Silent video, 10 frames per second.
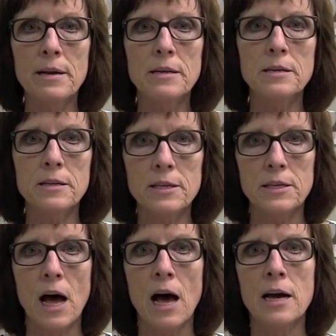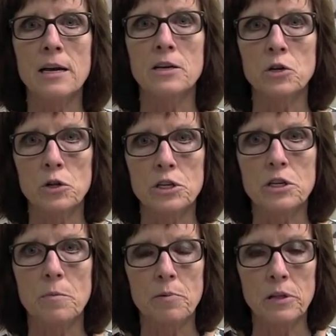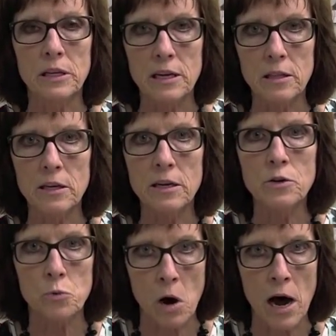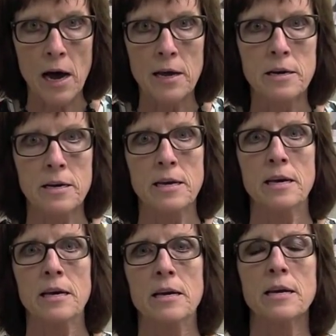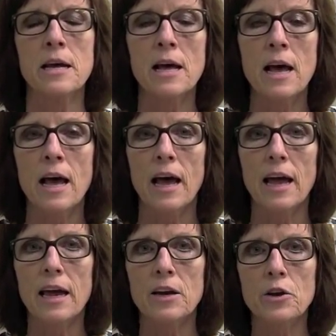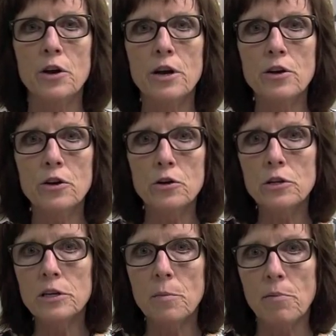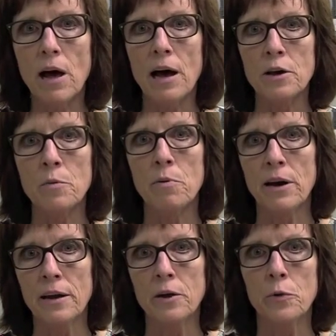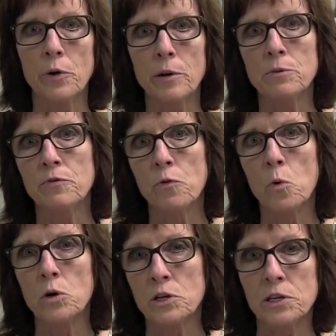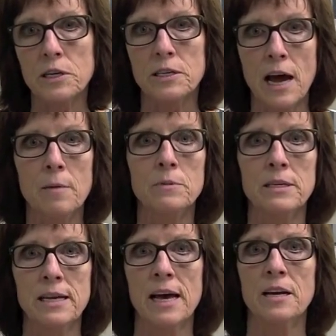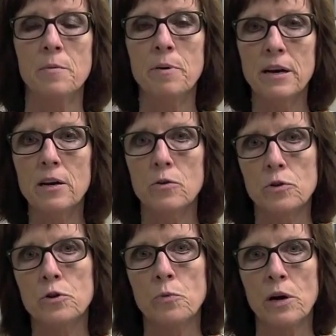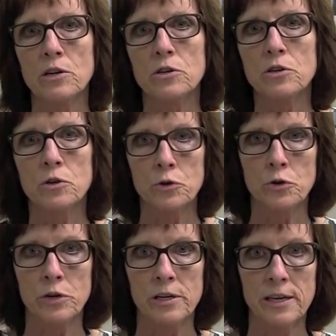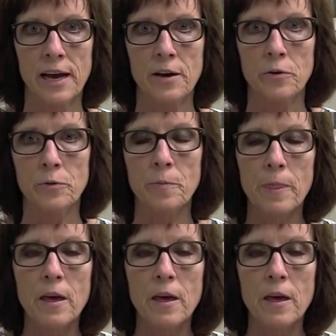it into the site until it's completely dry again. And you can usually apply your pain creams 4 to 6 times a day, depending on the directions on your container.